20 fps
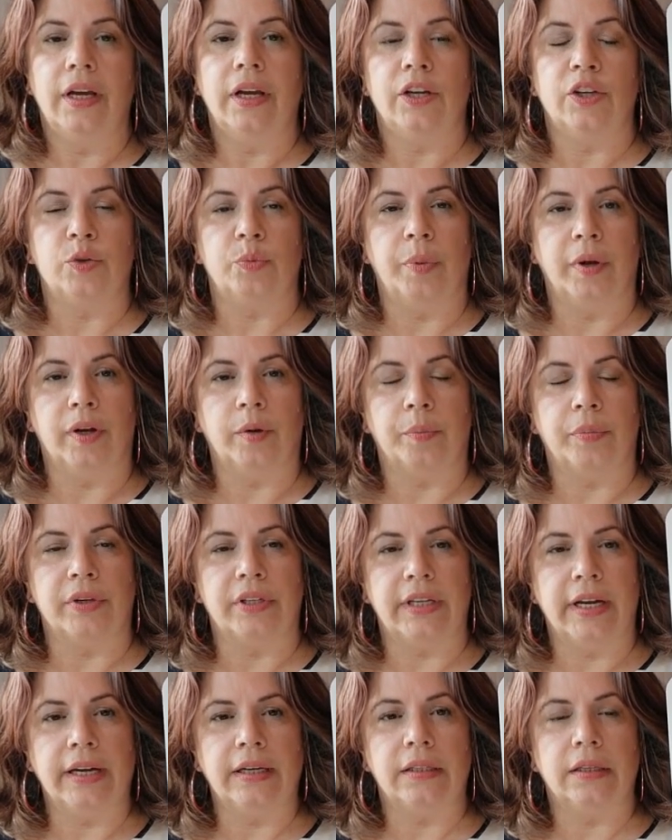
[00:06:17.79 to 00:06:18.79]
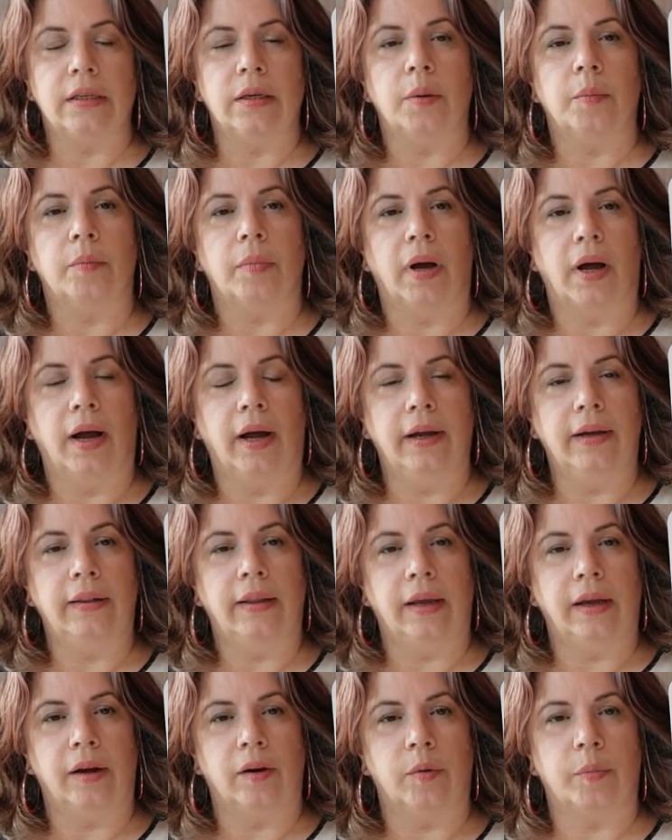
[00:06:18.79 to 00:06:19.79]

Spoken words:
is better protected behind the air